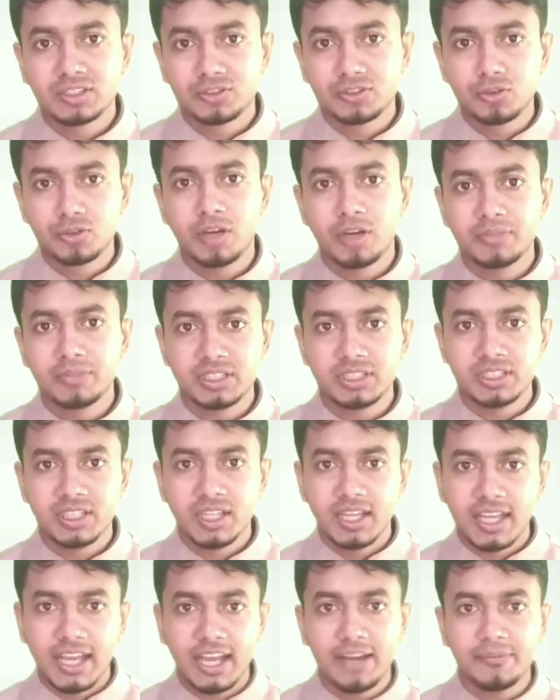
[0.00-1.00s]
tsunami
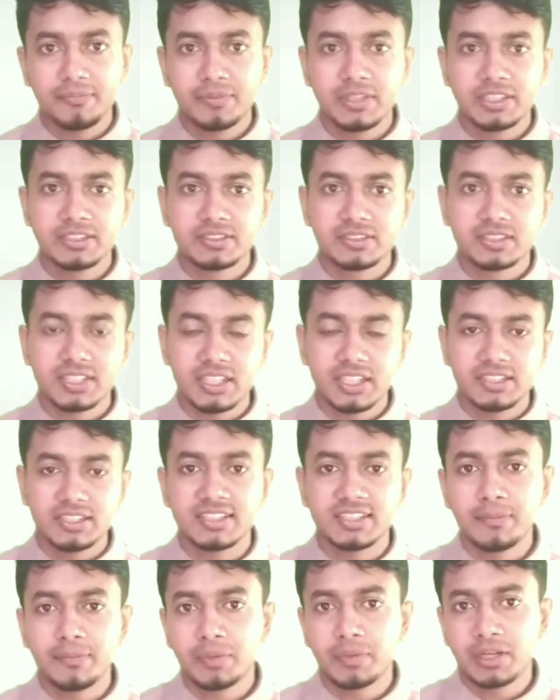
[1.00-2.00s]
happens in
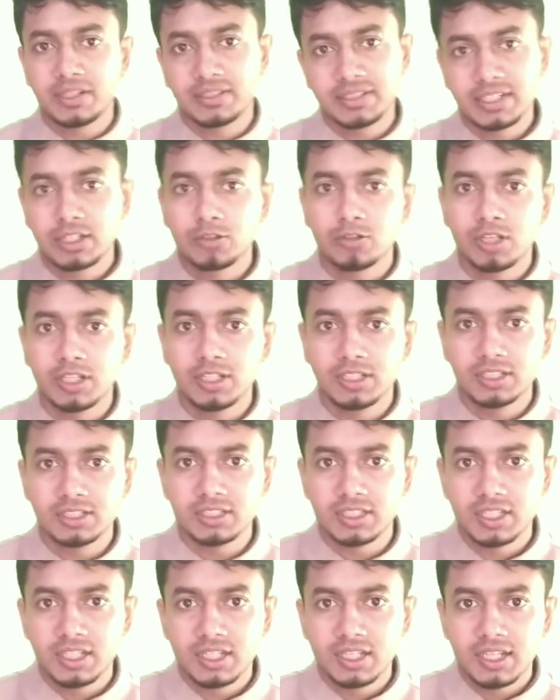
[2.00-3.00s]
Japan regularly,
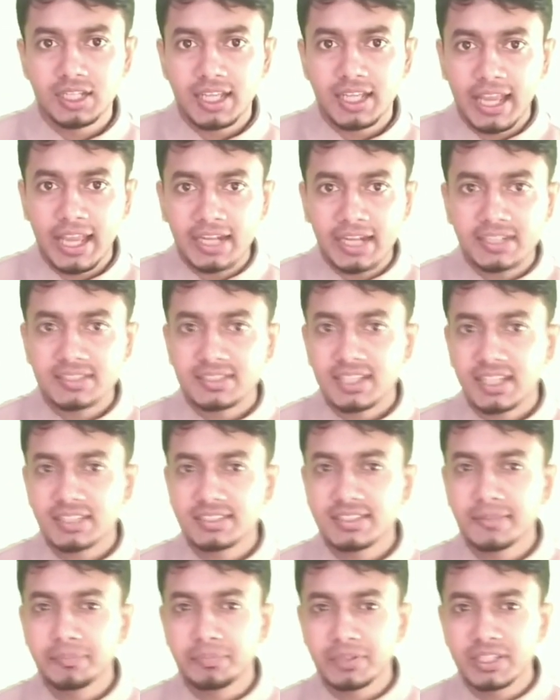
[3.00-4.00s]
and
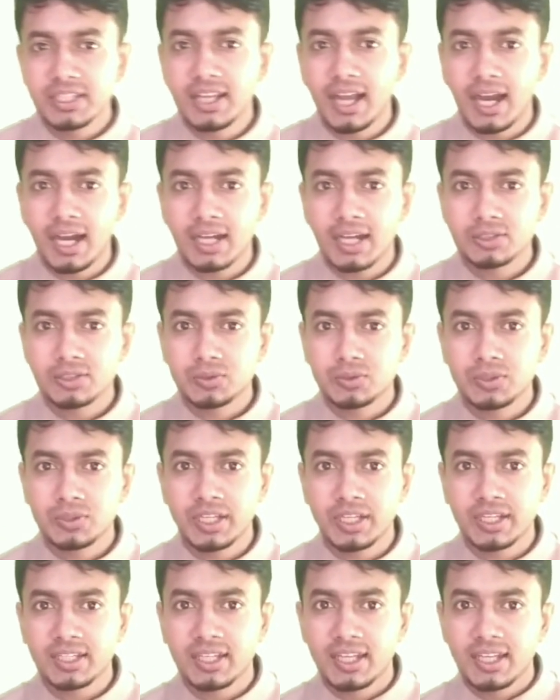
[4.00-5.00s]
such a big
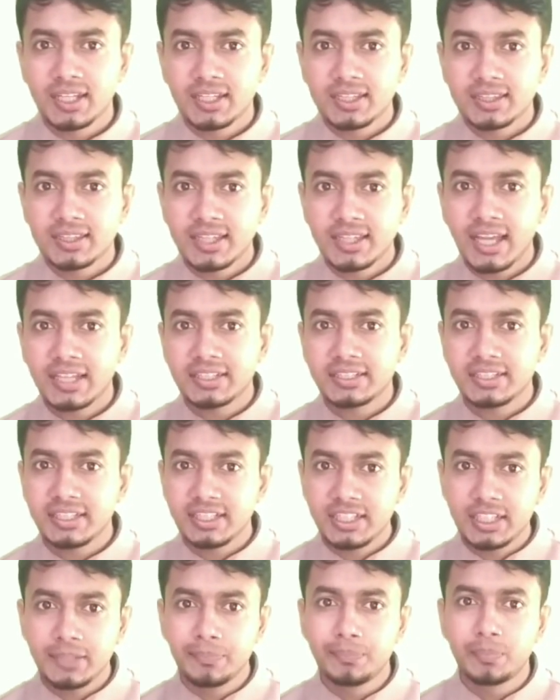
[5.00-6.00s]
earthquake that
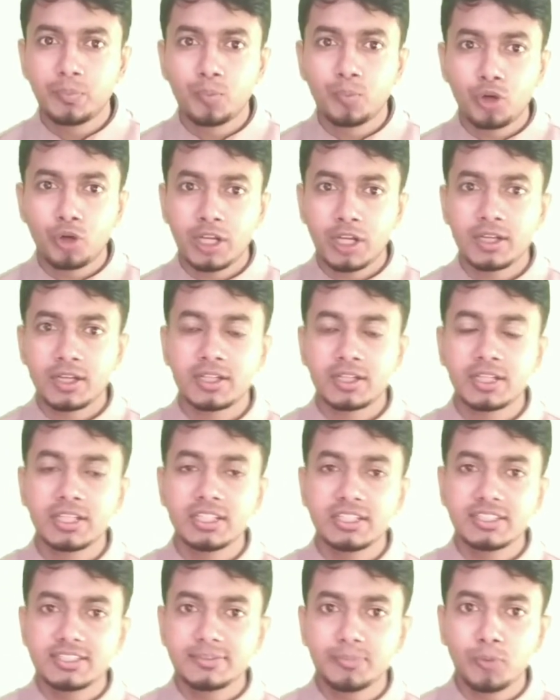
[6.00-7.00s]
if
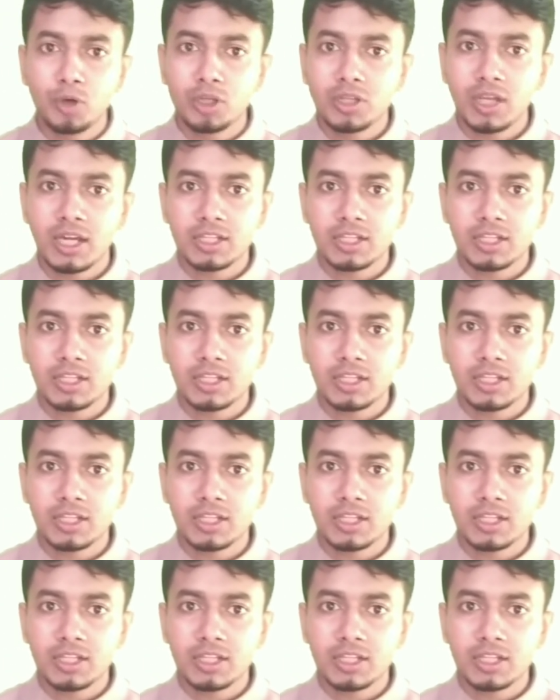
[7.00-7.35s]
moderately small